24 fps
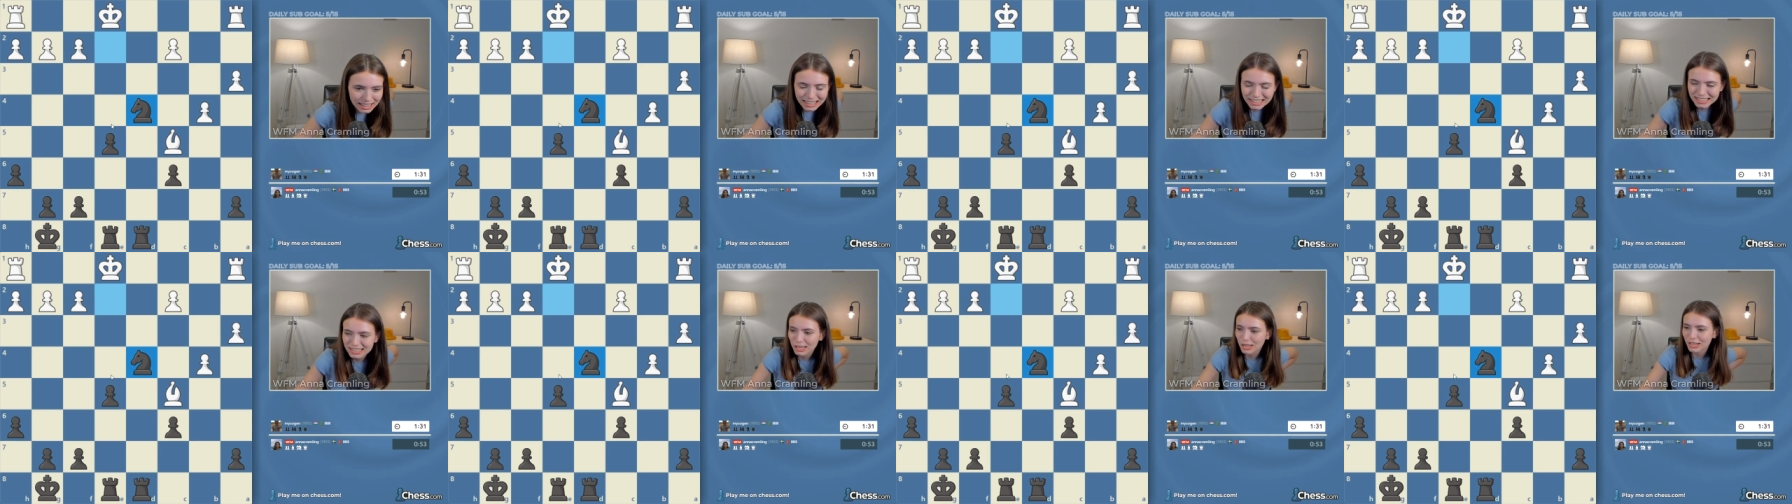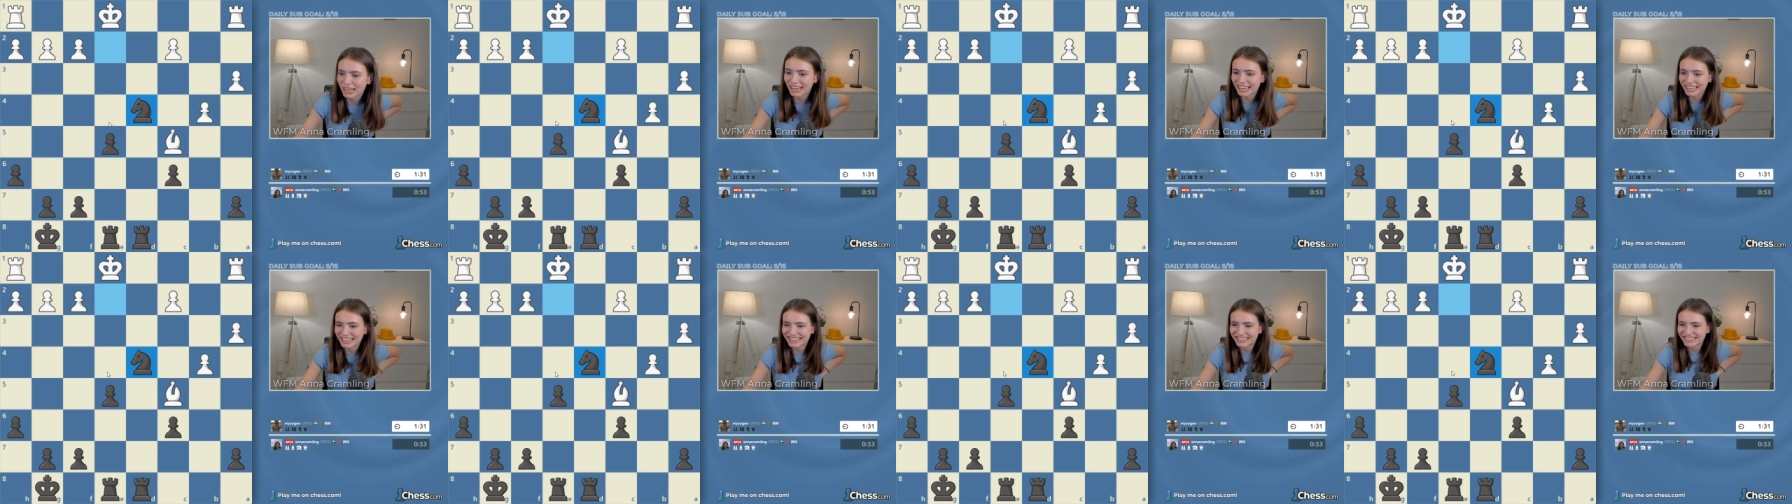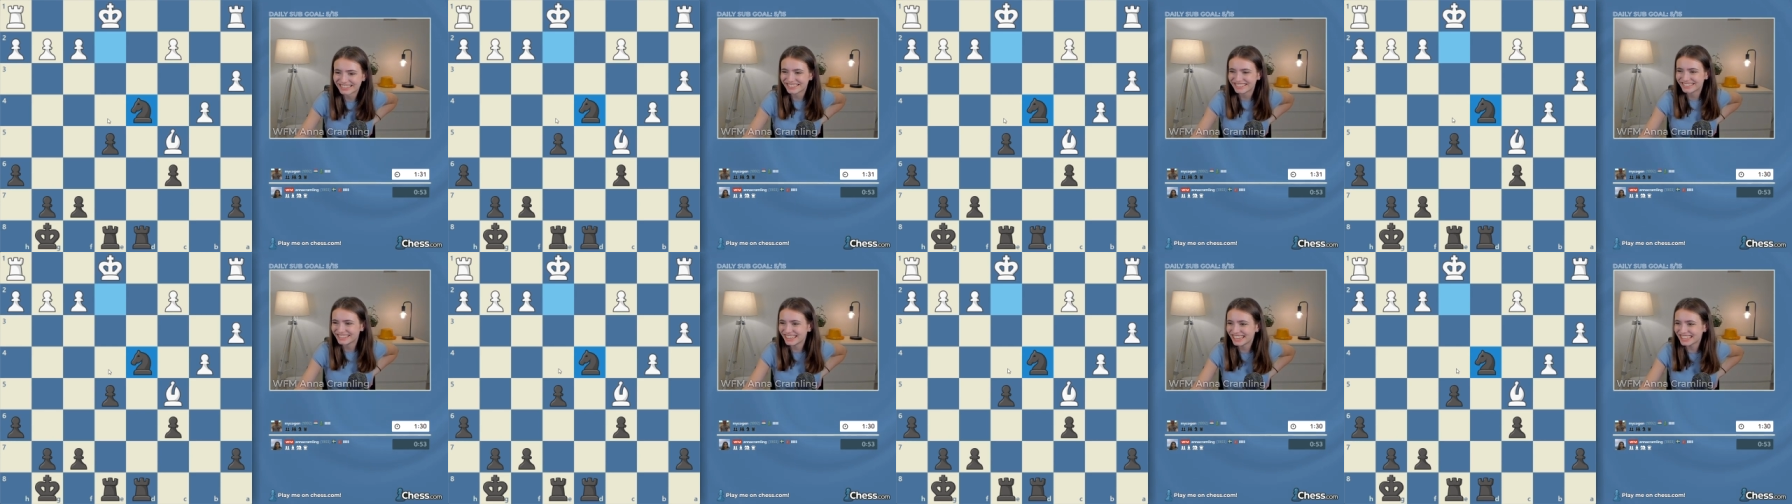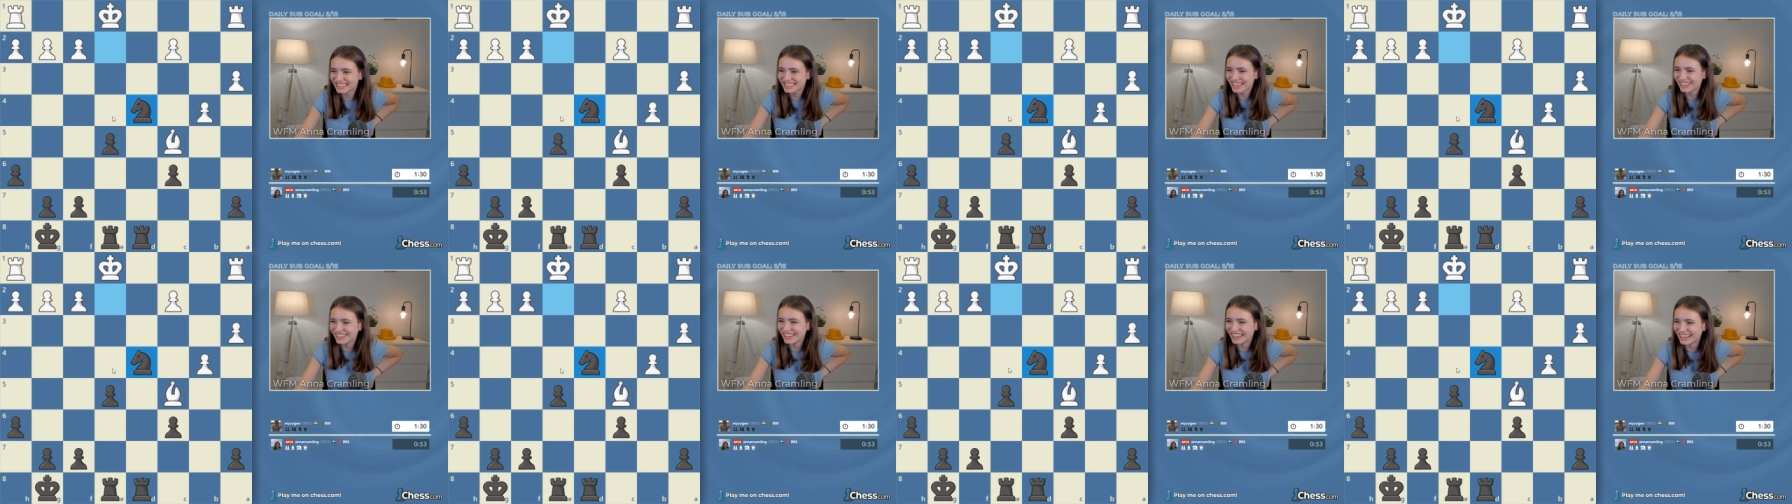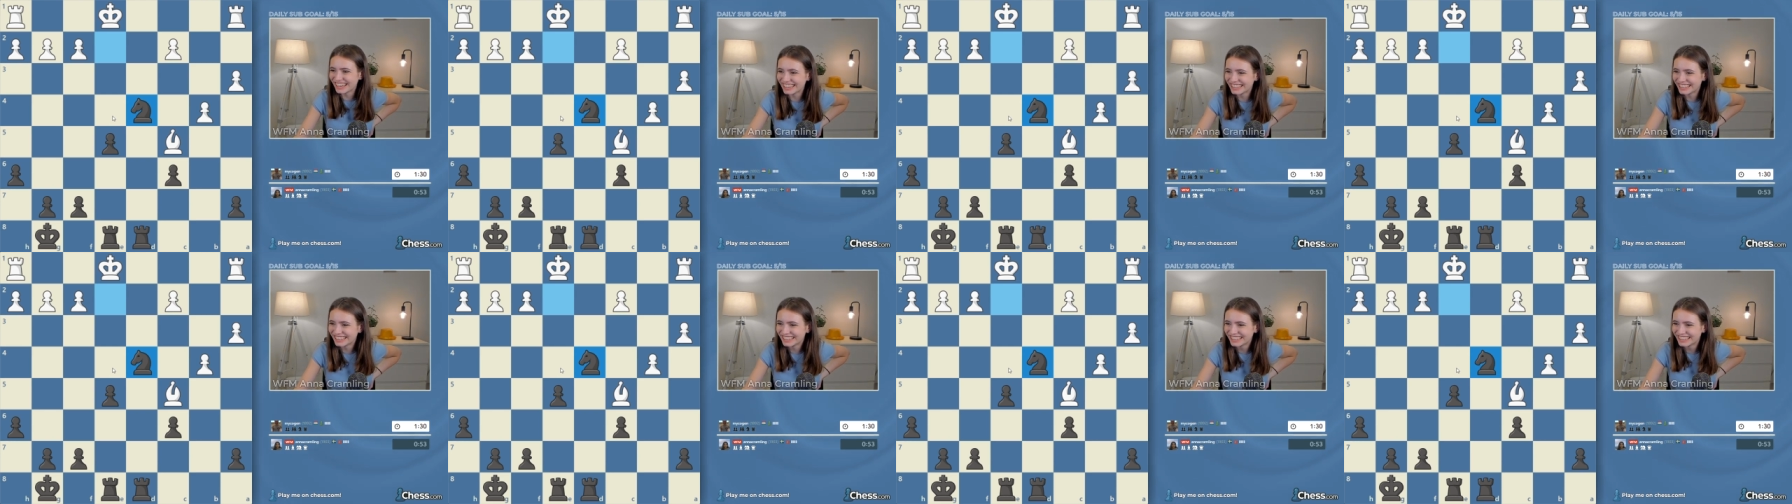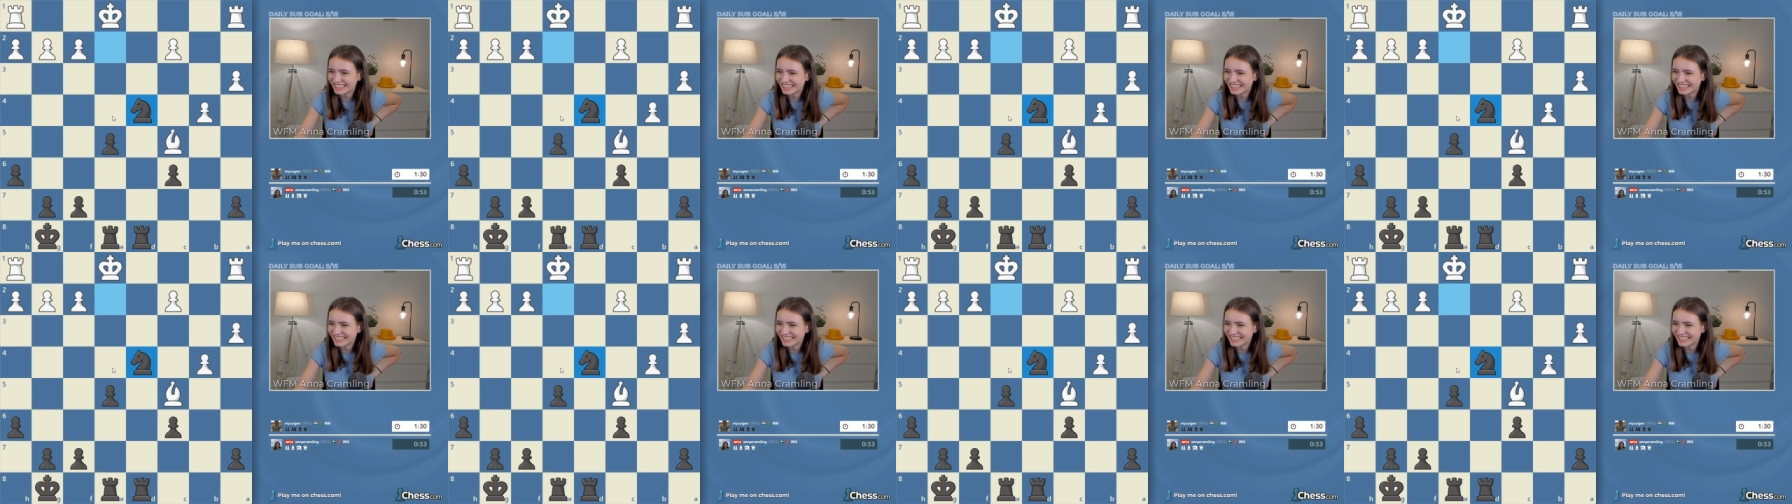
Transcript: let's go here. Let's go here.